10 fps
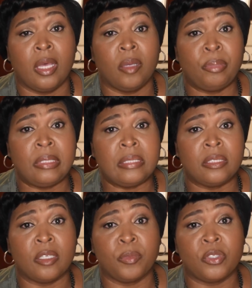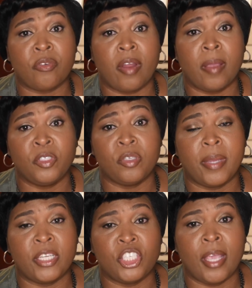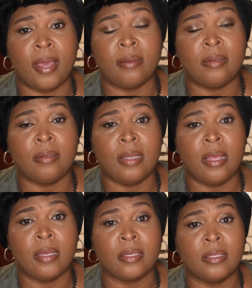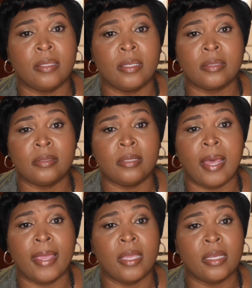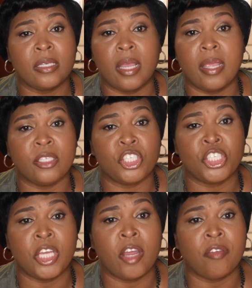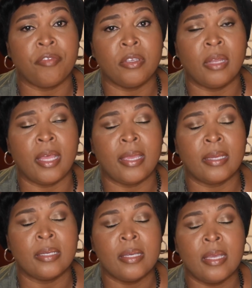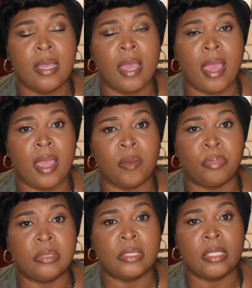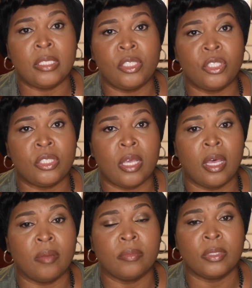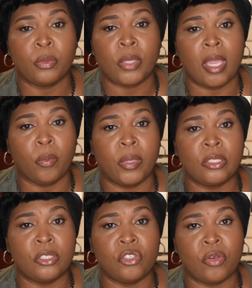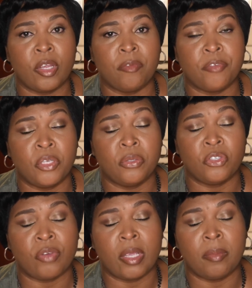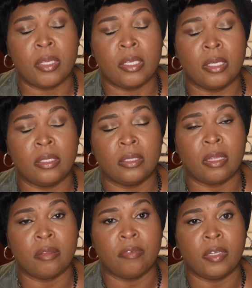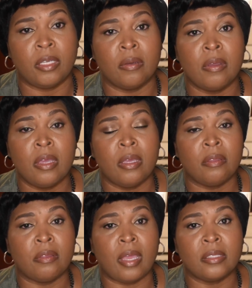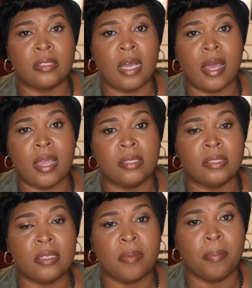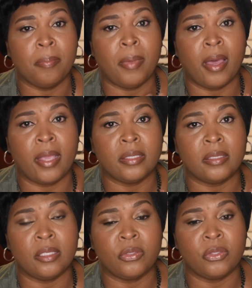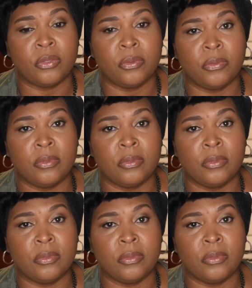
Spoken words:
Please subscribe to my channel, click like and share if you like, and please can't wait for you to join me in another video. Thanks guys, bye, see you soon.